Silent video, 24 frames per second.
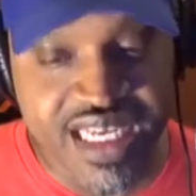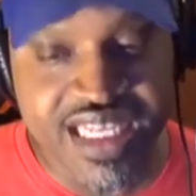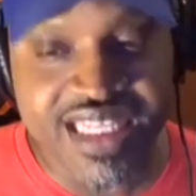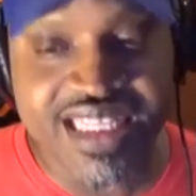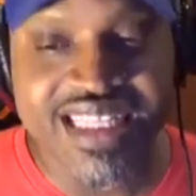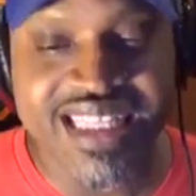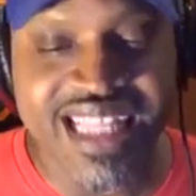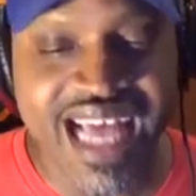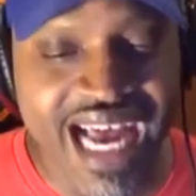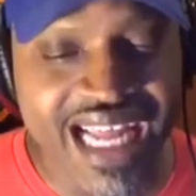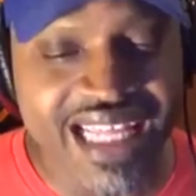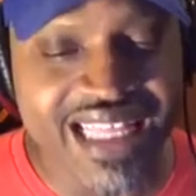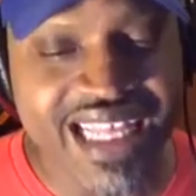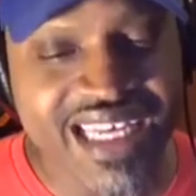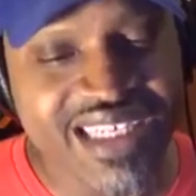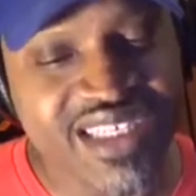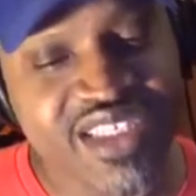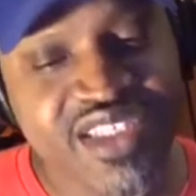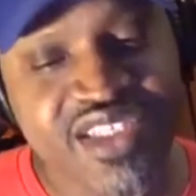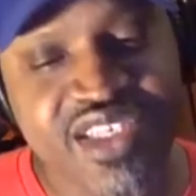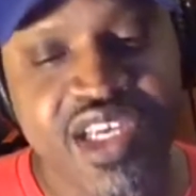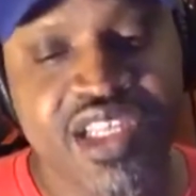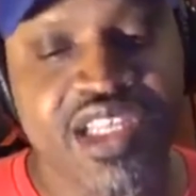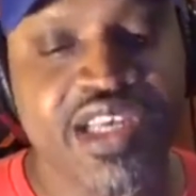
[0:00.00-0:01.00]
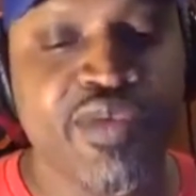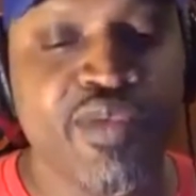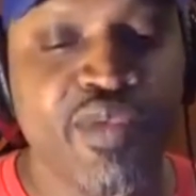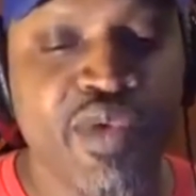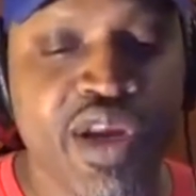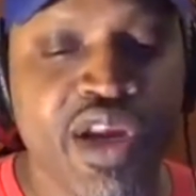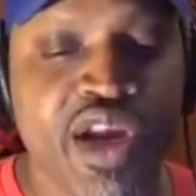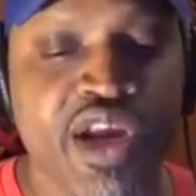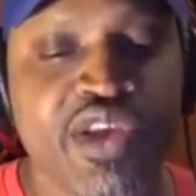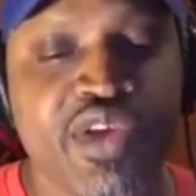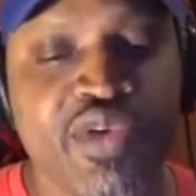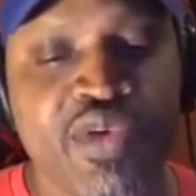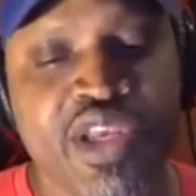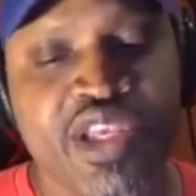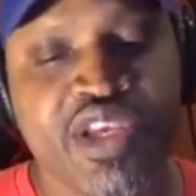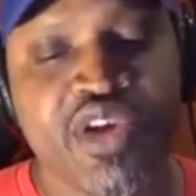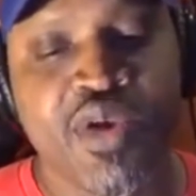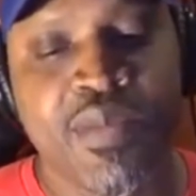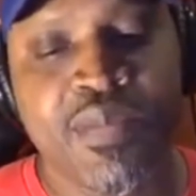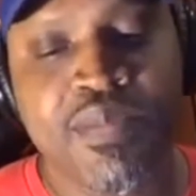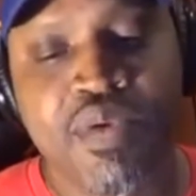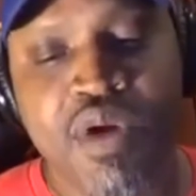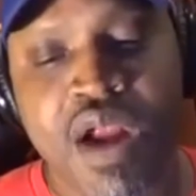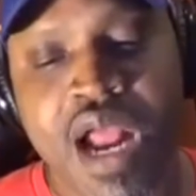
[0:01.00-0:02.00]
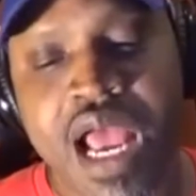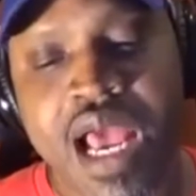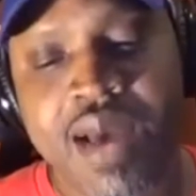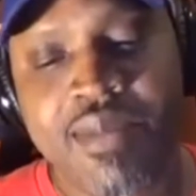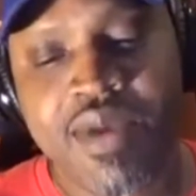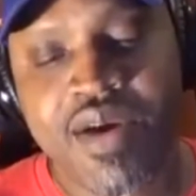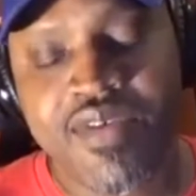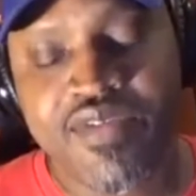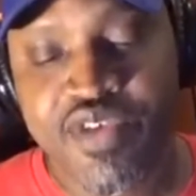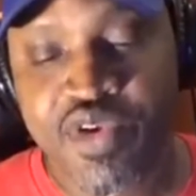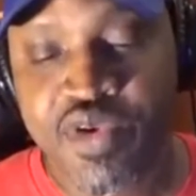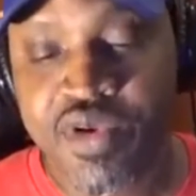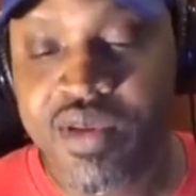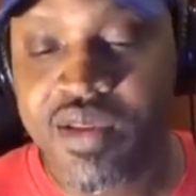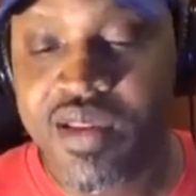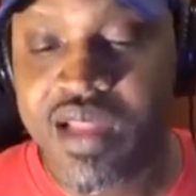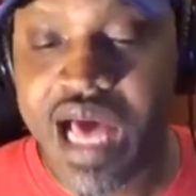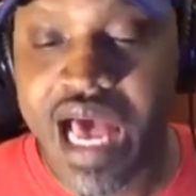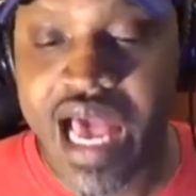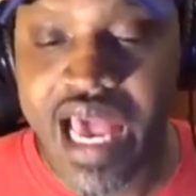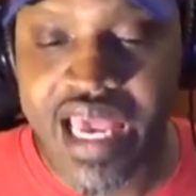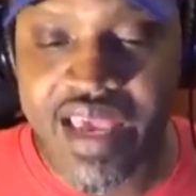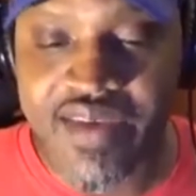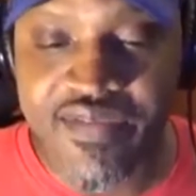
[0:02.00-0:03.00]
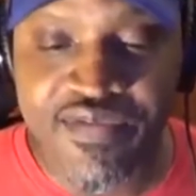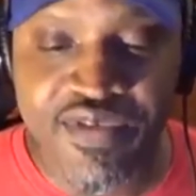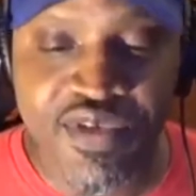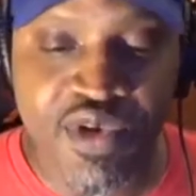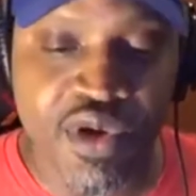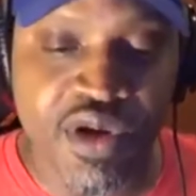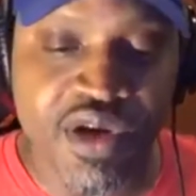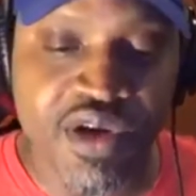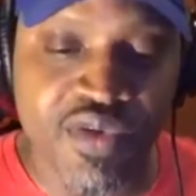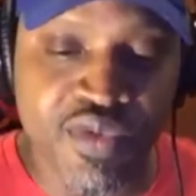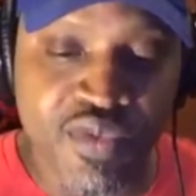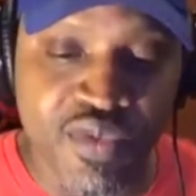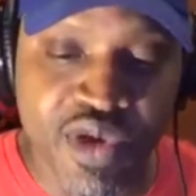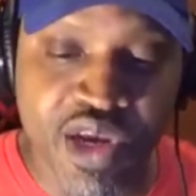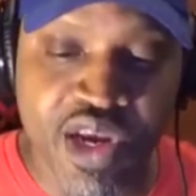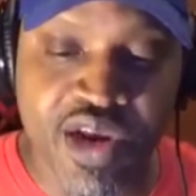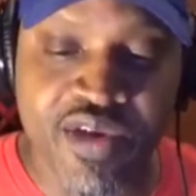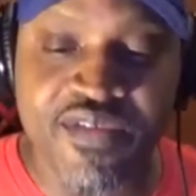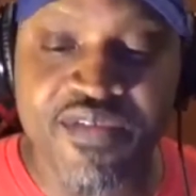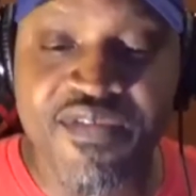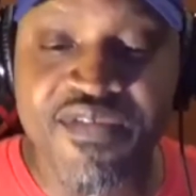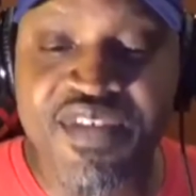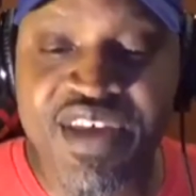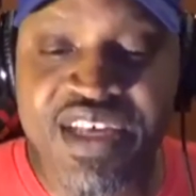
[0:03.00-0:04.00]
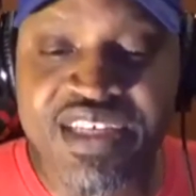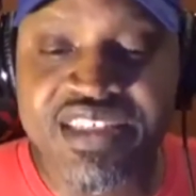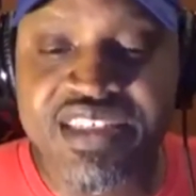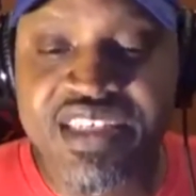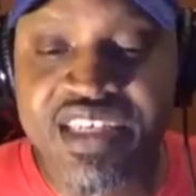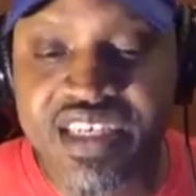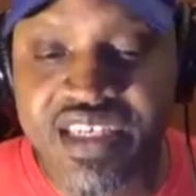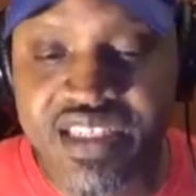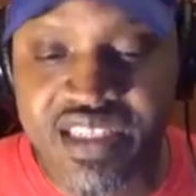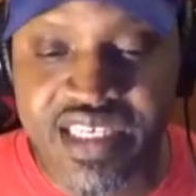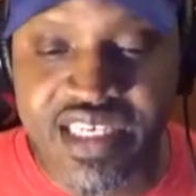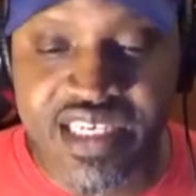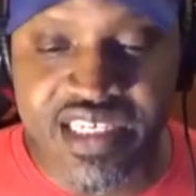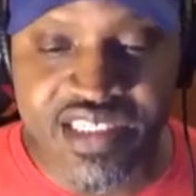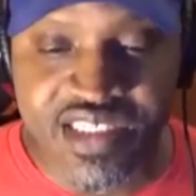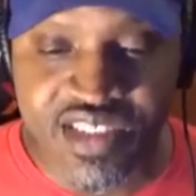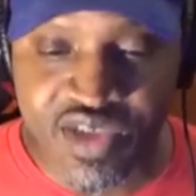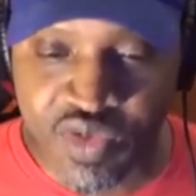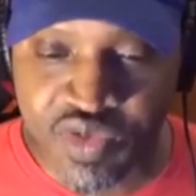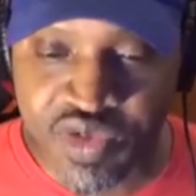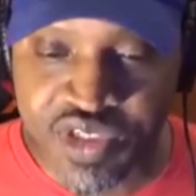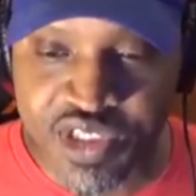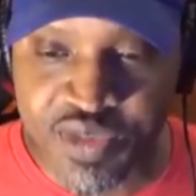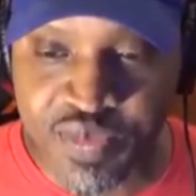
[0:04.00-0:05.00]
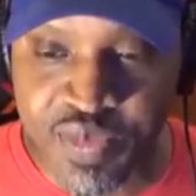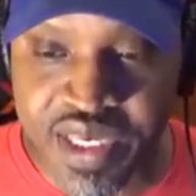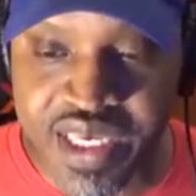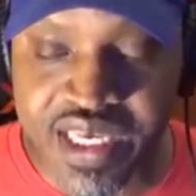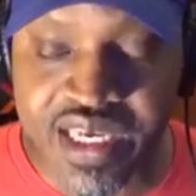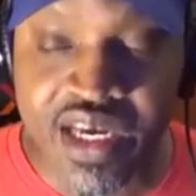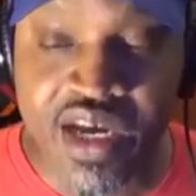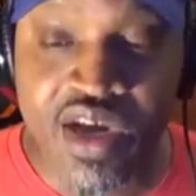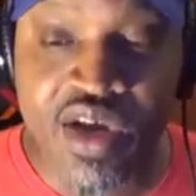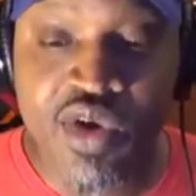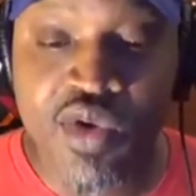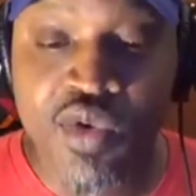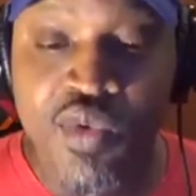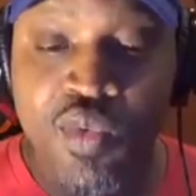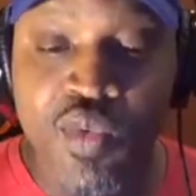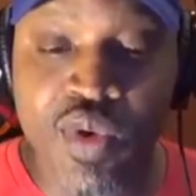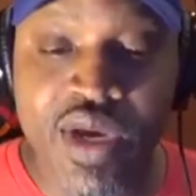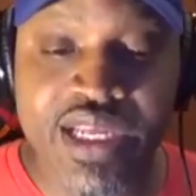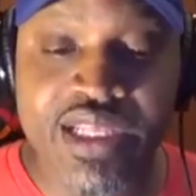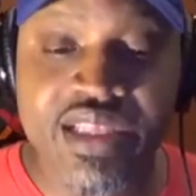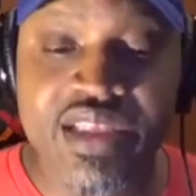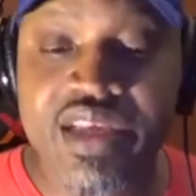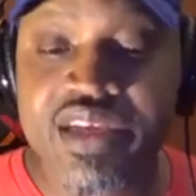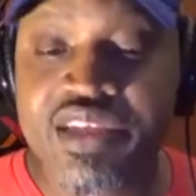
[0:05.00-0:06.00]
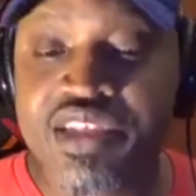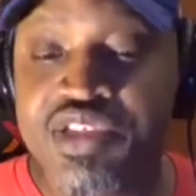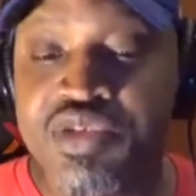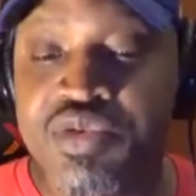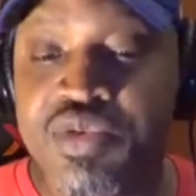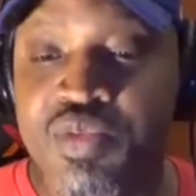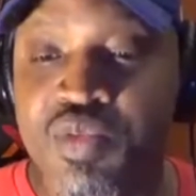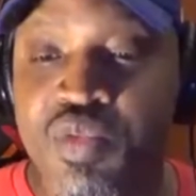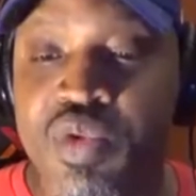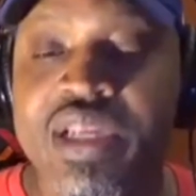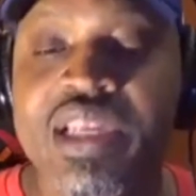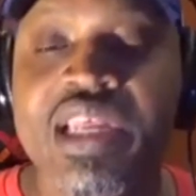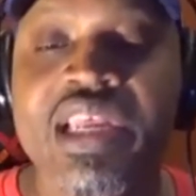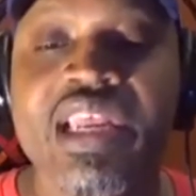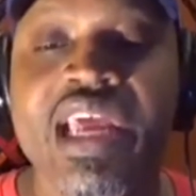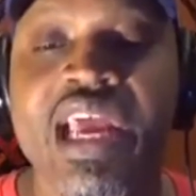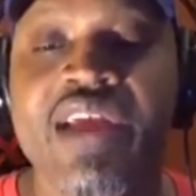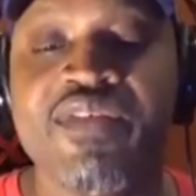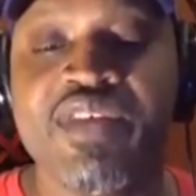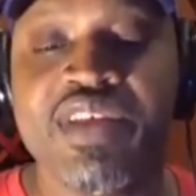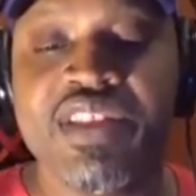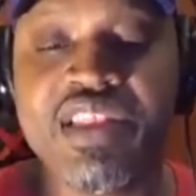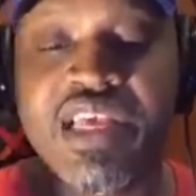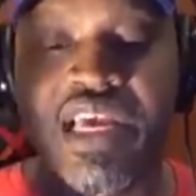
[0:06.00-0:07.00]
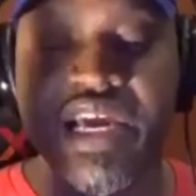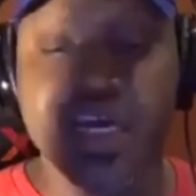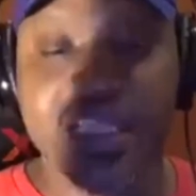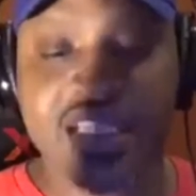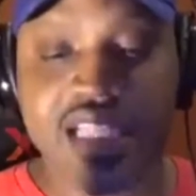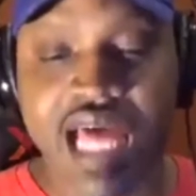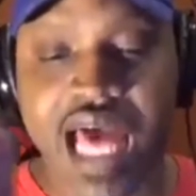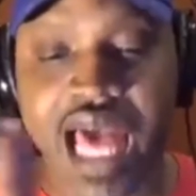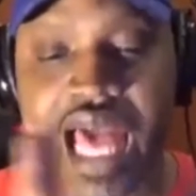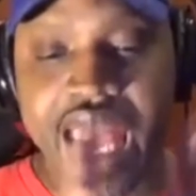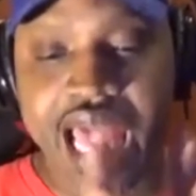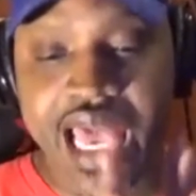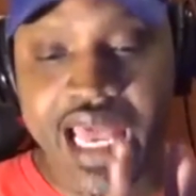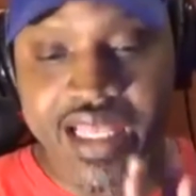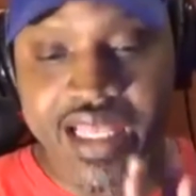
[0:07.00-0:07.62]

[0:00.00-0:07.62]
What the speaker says: Not necessarily when are you in your prime of your life, your career, physically, so to speak. When did everything align